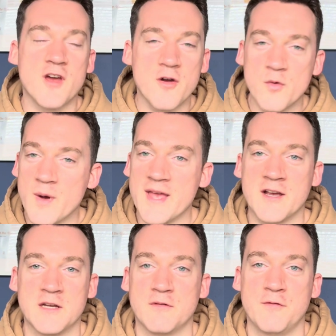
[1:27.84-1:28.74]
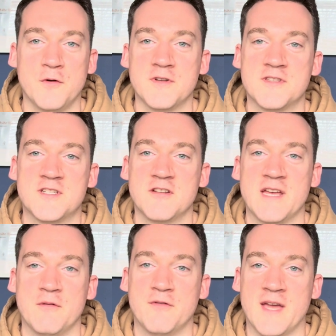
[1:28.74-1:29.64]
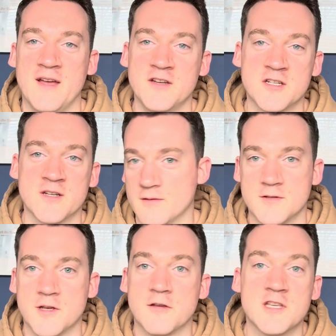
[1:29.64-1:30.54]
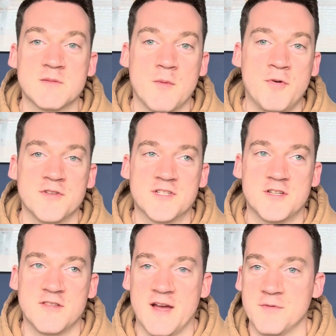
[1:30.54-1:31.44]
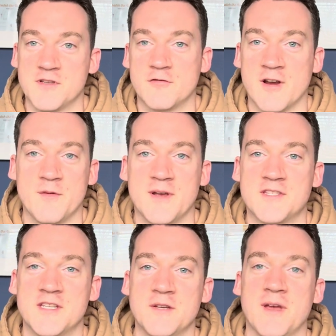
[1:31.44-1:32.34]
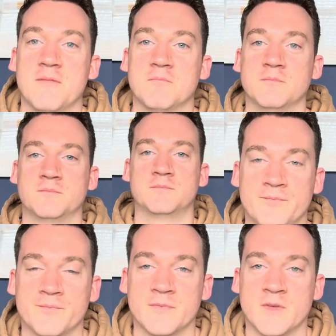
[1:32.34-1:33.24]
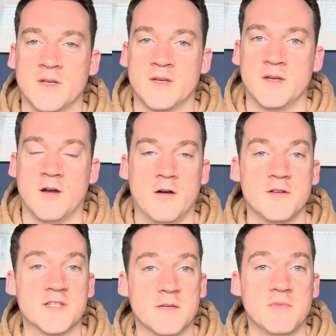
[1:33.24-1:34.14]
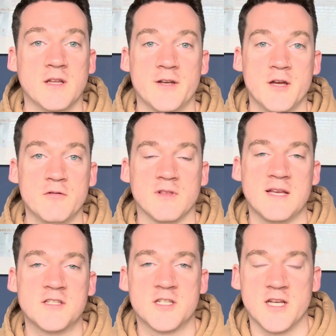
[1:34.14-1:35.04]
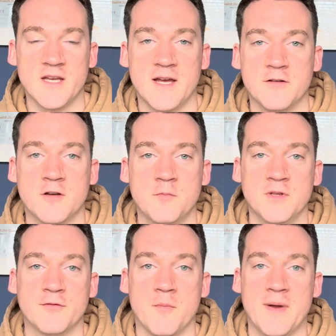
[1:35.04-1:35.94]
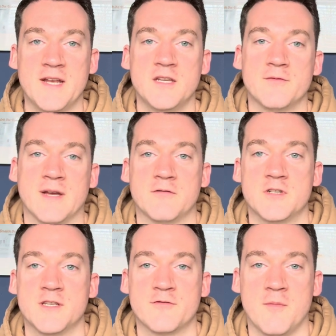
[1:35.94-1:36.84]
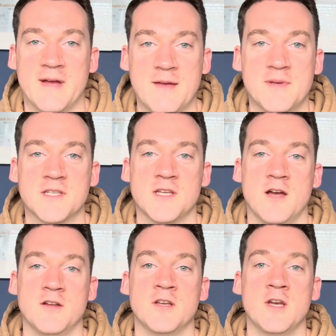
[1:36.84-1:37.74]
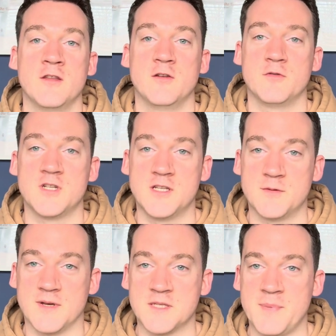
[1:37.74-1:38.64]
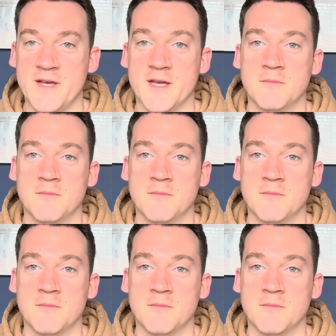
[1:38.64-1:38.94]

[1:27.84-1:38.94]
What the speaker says: way I could have afforded to do that with cash, so using my points to do that was a great way to do it. On a similar note, last year I had a couple of companion vouchers from my Amex card that were due to expire.